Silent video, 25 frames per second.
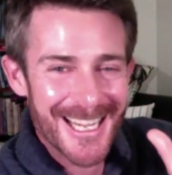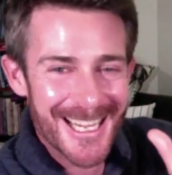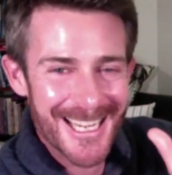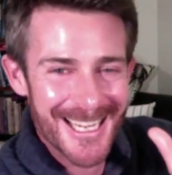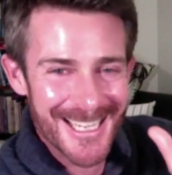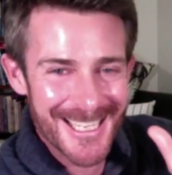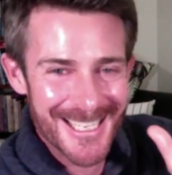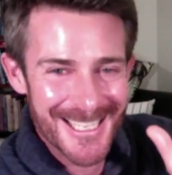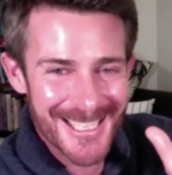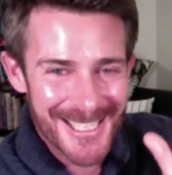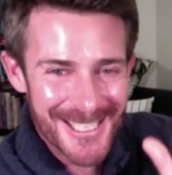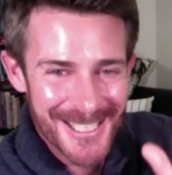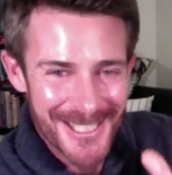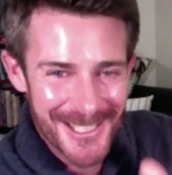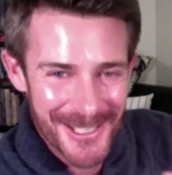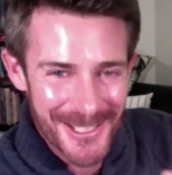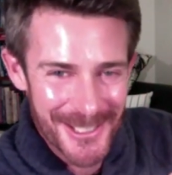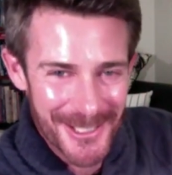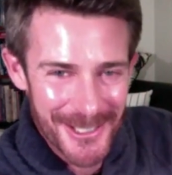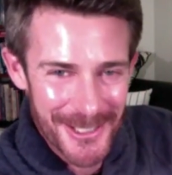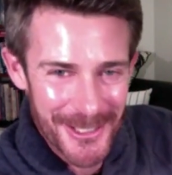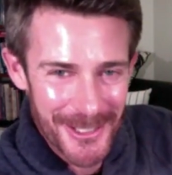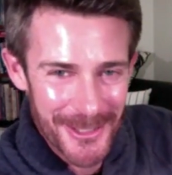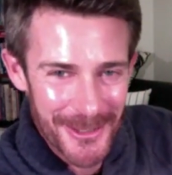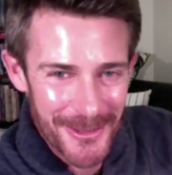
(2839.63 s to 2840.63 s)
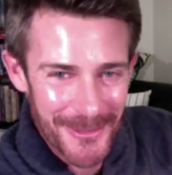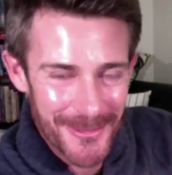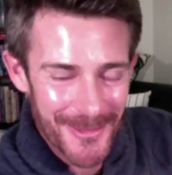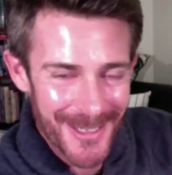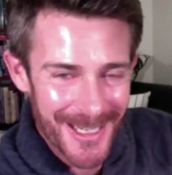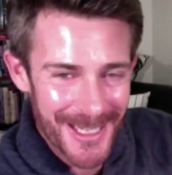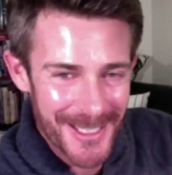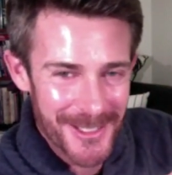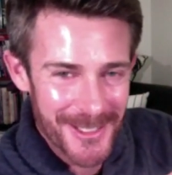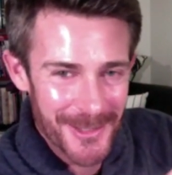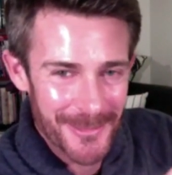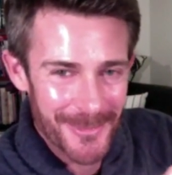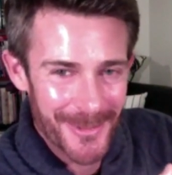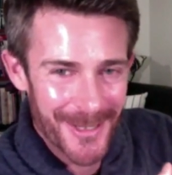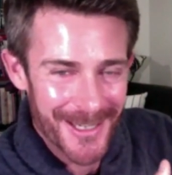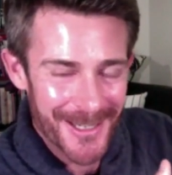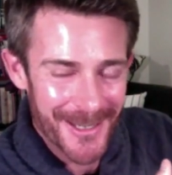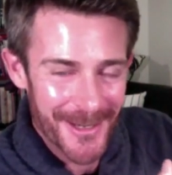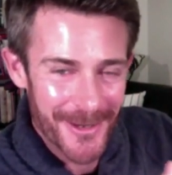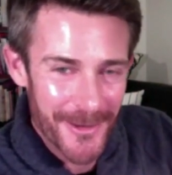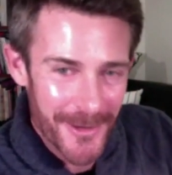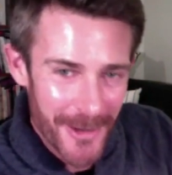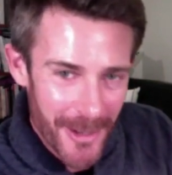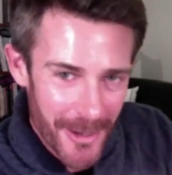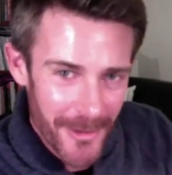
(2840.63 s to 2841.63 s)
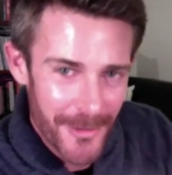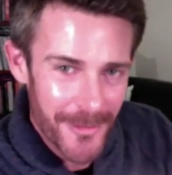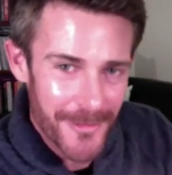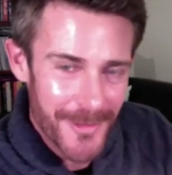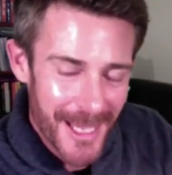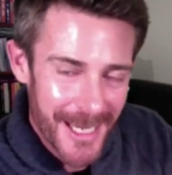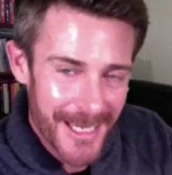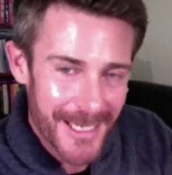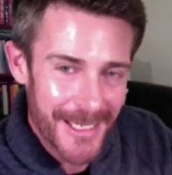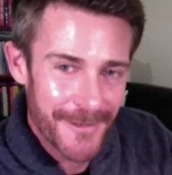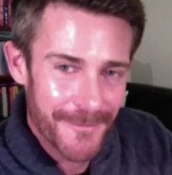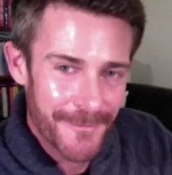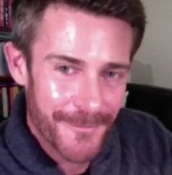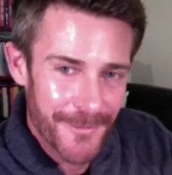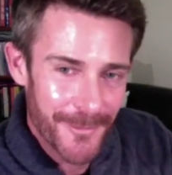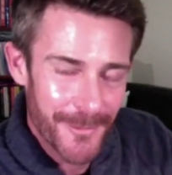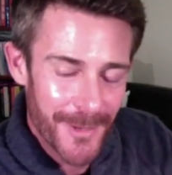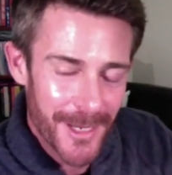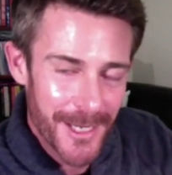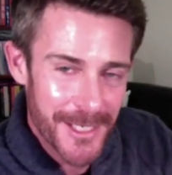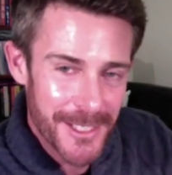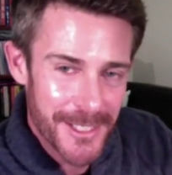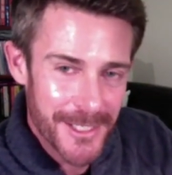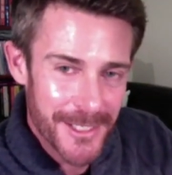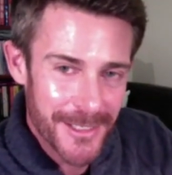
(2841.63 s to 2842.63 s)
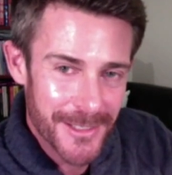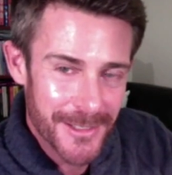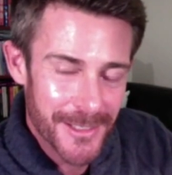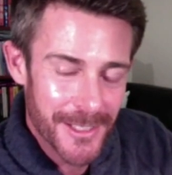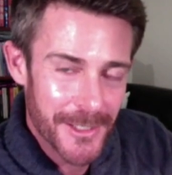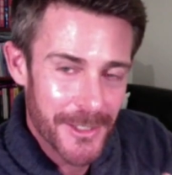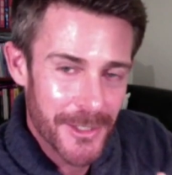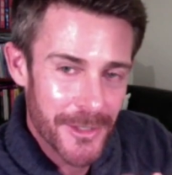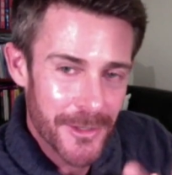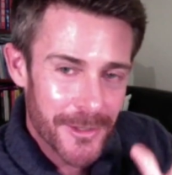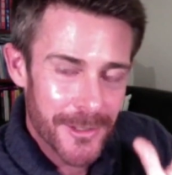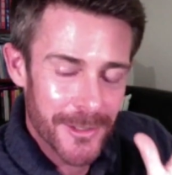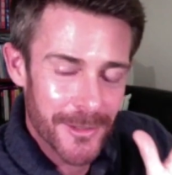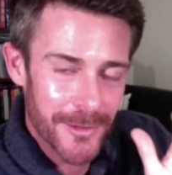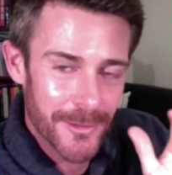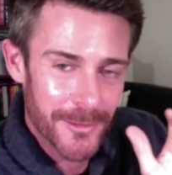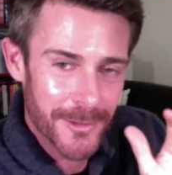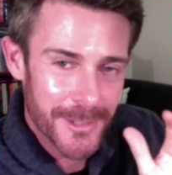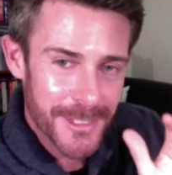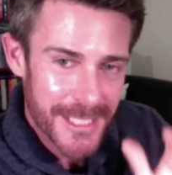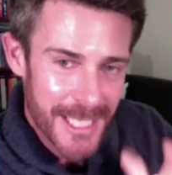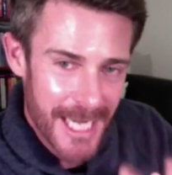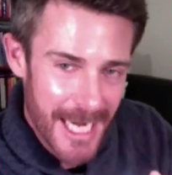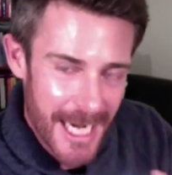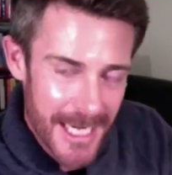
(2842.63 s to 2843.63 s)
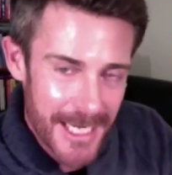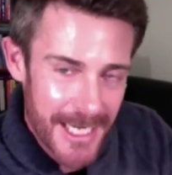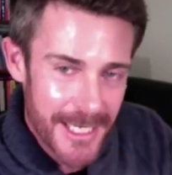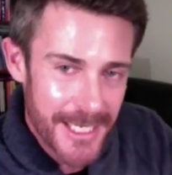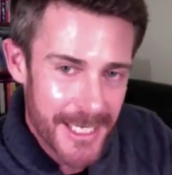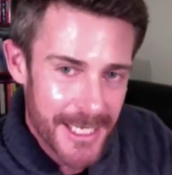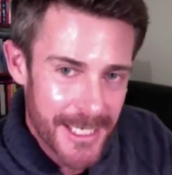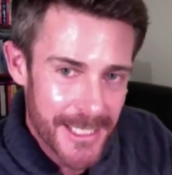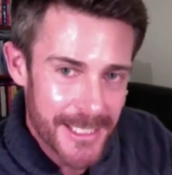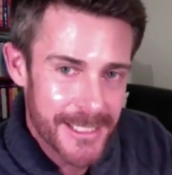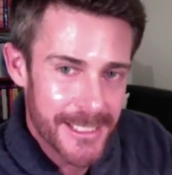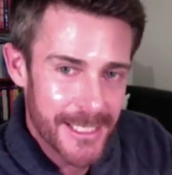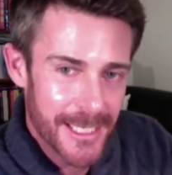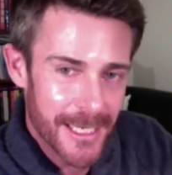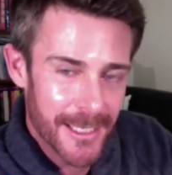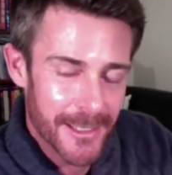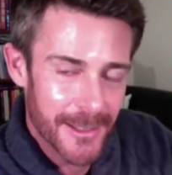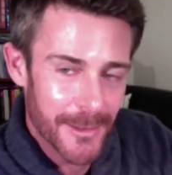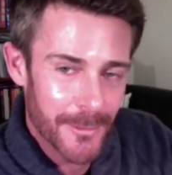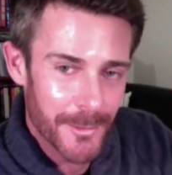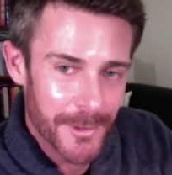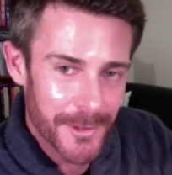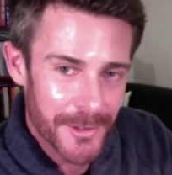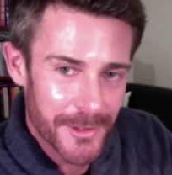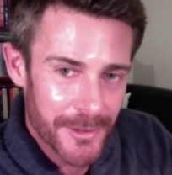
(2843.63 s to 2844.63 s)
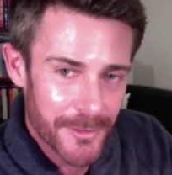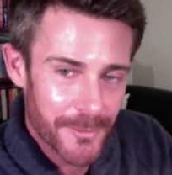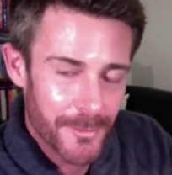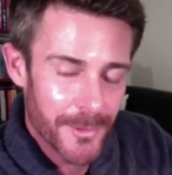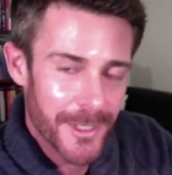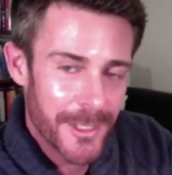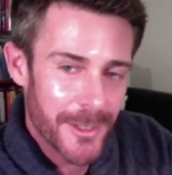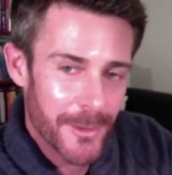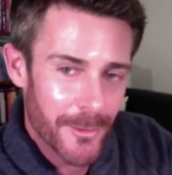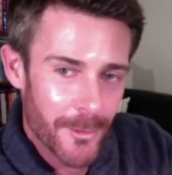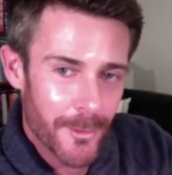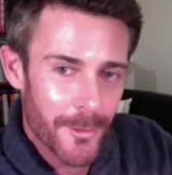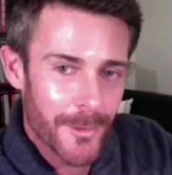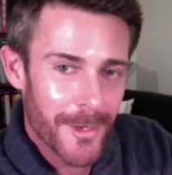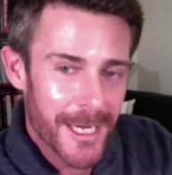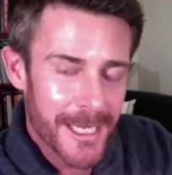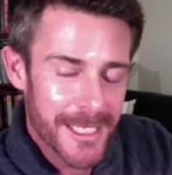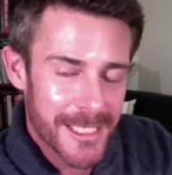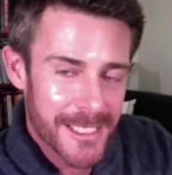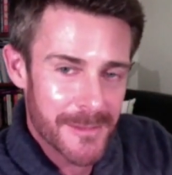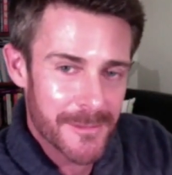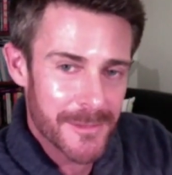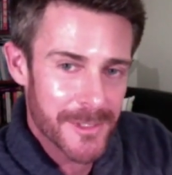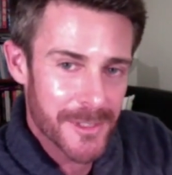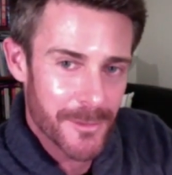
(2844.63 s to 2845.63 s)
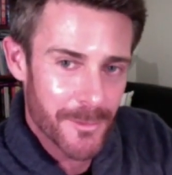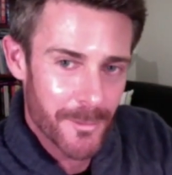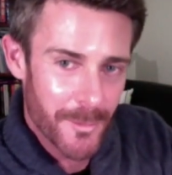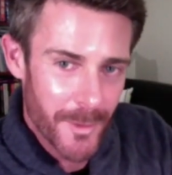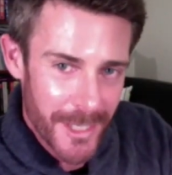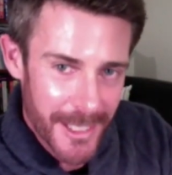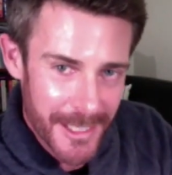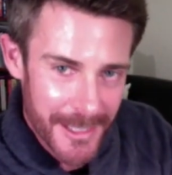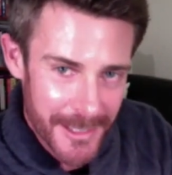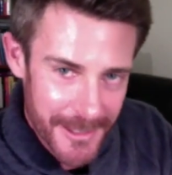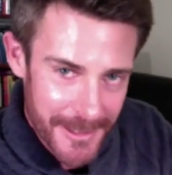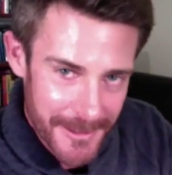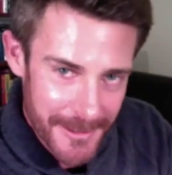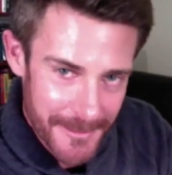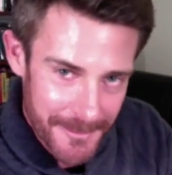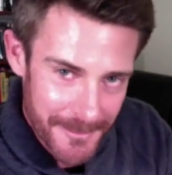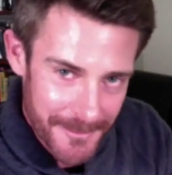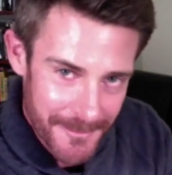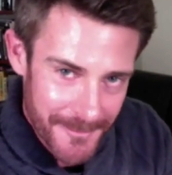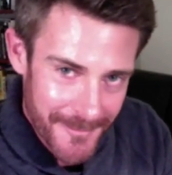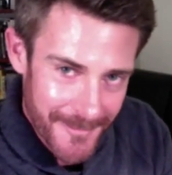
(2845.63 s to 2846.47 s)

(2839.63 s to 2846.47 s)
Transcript: is to let your partner know that information that you can look 10 years younger with three orgasms a week.